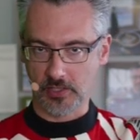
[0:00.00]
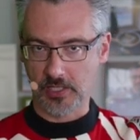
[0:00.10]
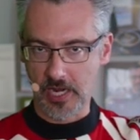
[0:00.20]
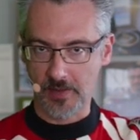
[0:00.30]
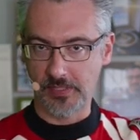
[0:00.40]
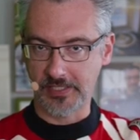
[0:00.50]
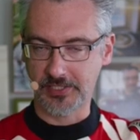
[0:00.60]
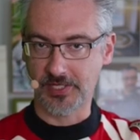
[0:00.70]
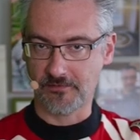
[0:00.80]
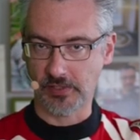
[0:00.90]
cobbling
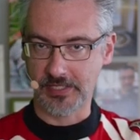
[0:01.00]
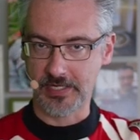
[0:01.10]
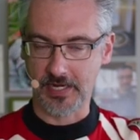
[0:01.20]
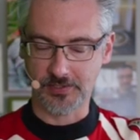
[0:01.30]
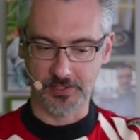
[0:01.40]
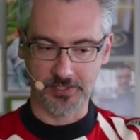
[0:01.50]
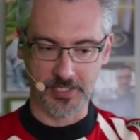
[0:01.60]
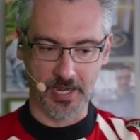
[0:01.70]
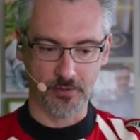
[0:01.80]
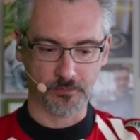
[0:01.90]
several indexes
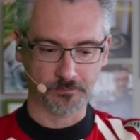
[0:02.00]
together.